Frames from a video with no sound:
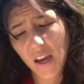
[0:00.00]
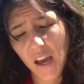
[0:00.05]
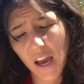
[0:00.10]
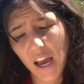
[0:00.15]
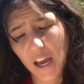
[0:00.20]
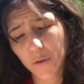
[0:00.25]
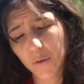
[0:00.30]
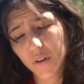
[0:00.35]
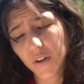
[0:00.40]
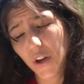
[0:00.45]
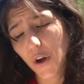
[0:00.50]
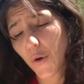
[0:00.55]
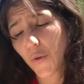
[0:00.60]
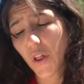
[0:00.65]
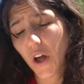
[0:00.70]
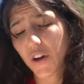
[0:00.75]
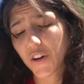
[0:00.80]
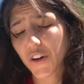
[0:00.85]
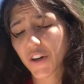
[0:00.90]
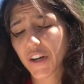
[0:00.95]
I will no
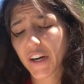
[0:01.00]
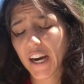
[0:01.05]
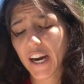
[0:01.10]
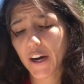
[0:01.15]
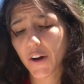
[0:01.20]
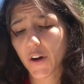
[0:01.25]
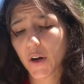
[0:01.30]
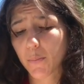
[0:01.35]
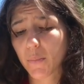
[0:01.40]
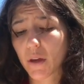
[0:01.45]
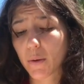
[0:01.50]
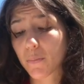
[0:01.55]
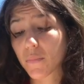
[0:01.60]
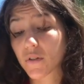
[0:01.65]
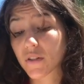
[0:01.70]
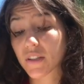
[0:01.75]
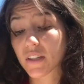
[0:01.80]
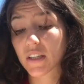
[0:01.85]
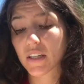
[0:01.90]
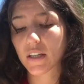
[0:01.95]
longer carry
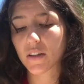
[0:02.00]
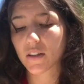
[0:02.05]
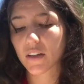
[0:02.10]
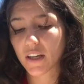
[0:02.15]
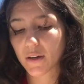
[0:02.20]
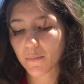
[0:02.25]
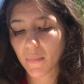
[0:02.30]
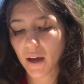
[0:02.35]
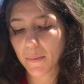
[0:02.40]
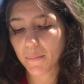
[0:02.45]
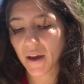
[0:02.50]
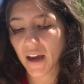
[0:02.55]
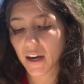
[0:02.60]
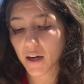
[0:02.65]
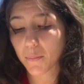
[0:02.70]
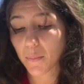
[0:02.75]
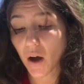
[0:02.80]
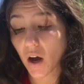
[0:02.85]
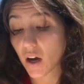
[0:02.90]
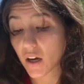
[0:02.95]
people's guilt in my back
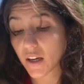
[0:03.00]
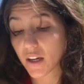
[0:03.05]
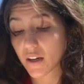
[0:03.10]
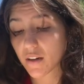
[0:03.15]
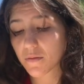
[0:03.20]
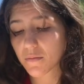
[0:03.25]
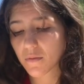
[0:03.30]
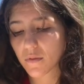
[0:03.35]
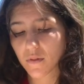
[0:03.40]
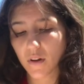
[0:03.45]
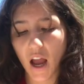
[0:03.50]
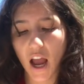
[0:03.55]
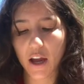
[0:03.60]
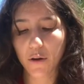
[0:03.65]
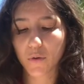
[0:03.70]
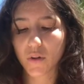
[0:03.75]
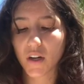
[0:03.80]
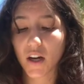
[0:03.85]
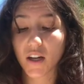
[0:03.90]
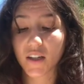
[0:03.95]
pocket. I
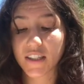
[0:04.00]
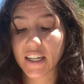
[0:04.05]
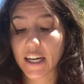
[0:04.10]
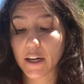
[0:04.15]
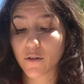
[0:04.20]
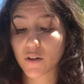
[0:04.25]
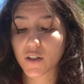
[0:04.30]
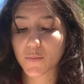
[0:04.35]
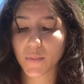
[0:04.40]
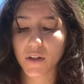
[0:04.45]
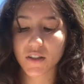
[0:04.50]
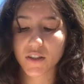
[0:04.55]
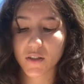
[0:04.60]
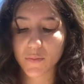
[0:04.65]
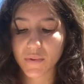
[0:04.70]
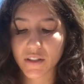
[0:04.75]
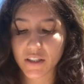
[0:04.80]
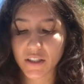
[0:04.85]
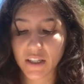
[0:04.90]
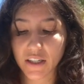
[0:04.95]
will not take
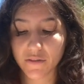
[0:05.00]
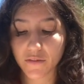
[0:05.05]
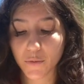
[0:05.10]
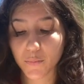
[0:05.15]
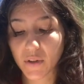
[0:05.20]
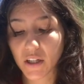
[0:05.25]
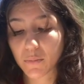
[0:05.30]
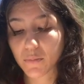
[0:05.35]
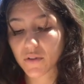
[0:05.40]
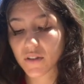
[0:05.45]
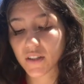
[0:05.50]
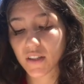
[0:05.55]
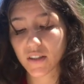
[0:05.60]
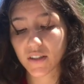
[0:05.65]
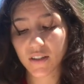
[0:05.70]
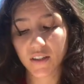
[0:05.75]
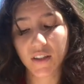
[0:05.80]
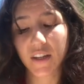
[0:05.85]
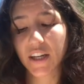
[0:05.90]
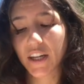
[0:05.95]
responsibility for people's
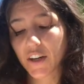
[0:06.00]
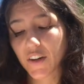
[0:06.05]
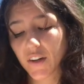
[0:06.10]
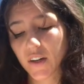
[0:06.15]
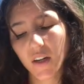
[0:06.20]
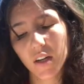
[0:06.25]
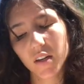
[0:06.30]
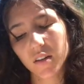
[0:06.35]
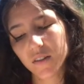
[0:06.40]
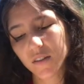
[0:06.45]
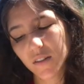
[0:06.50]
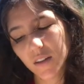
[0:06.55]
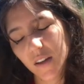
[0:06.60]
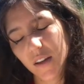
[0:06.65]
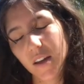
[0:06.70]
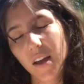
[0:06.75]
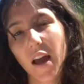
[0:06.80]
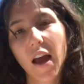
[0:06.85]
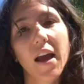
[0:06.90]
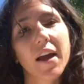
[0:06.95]
insecurities.
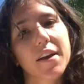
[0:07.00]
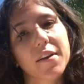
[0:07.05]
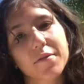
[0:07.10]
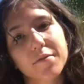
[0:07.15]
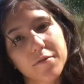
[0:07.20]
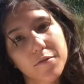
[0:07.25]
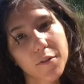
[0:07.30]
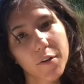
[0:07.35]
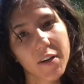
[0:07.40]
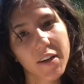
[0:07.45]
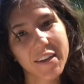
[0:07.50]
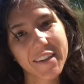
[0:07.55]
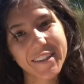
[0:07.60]
I am free.